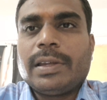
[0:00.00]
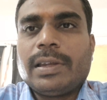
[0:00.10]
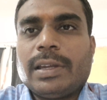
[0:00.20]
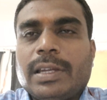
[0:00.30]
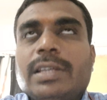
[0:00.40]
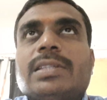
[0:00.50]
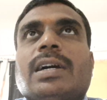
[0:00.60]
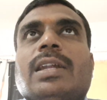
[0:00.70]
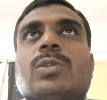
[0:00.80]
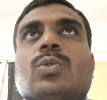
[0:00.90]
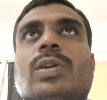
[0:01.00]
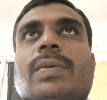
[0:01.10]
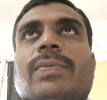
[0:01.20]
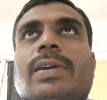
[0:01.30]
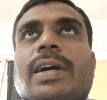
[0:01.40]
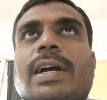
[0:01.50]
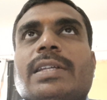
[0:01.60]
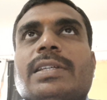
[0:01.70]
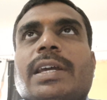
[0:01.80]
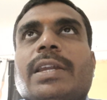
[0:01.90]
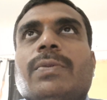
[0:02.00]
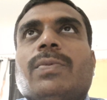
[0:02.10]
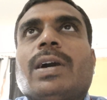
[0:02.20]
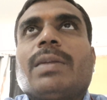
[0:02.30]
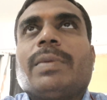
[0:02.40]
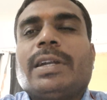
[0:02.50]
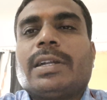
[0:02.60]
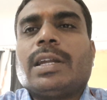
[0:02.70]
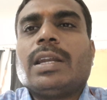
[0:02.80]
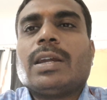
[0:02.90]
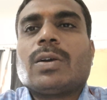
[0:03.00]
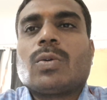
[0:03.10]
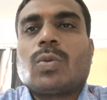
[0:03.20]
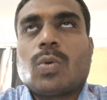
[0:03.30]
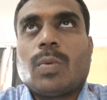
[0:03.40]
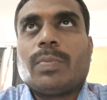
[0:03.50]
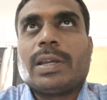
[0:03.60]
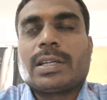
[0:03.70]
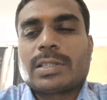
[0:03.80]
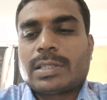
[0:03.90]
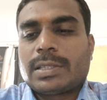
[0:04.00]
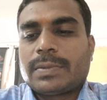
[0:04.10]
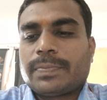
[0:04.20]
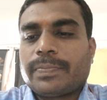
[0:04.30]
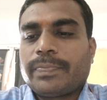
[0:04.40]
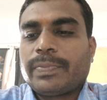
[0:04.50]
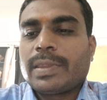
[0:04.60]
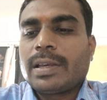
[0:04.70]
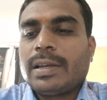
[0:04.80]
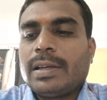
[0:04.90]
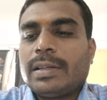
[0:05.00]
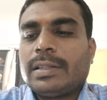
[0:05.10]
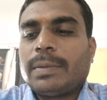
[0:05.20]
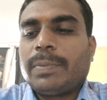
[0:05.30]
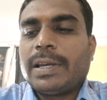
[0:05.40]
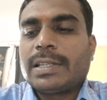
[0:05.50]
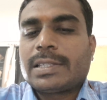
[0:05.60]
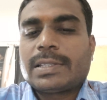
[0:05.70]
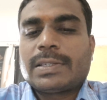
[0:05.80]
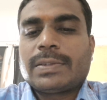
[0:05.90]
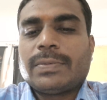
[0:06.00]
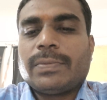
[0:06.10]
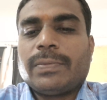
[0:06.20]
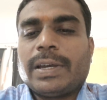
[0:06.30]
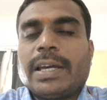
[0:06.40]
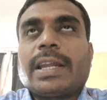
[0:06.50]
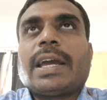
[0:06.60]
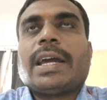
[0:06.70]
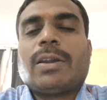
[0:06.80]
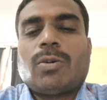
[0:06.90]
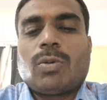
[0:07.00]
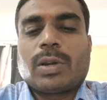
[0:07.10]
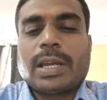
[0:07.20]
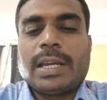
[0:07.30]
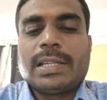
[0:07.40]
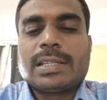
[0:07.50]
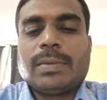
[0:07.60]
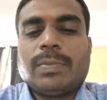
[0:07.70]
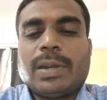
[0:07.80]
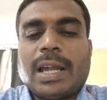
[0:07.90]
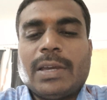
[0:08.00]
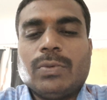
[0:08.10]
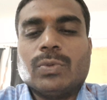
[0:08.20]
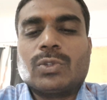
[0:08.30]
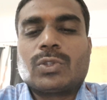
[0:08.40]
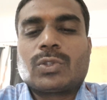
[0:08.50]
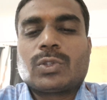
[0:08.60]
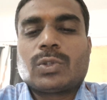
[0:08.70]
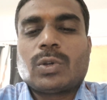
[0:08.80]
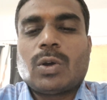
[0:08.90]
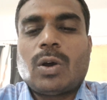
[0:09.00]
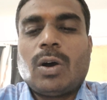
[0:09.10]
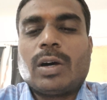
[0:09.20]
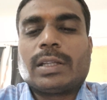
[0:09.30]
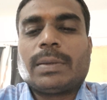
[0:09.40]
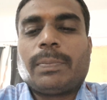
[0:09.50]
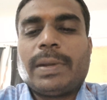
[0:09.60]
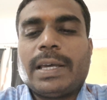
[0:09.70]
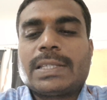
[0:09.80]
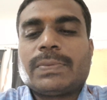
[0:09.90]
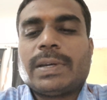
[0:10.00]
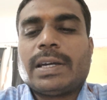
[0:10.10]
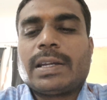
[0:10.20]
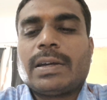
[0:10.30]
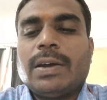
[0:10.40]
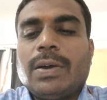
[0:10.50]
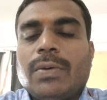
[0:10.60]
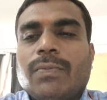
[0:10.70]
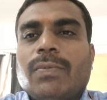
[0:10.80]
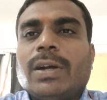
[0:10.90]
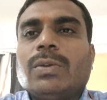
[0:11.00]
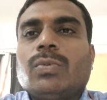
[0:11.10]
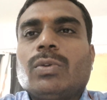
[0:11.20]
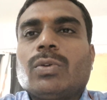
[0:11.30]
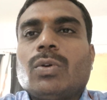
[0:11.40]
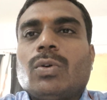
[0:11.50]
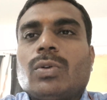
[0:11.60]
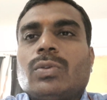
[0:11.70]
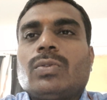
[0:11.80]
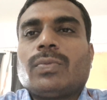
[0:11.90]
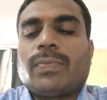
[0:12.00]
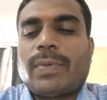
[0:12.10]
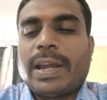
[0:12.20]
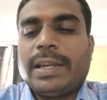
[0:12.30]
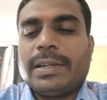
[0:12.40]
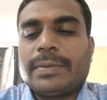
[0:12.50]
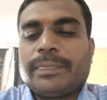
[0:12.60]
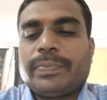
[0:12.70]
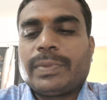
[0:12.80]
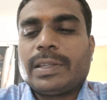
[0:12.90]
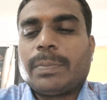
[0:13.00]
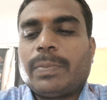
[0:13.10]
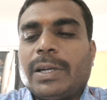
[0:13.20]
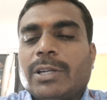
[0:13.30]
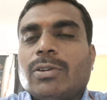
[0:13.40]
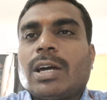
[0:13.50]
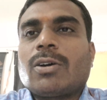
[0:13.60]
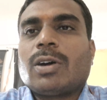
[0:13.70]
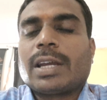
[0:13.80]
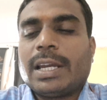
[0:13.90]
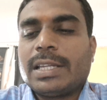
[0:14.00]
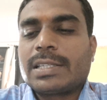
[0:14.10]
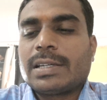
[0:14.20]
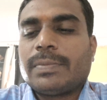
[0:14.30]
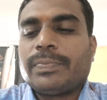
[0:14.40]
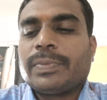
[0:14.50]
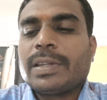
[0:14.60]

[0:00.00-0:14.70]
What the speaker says: it is also referred as environmental complex. The place where an organism lives, or the place where one would go to find the particular organism,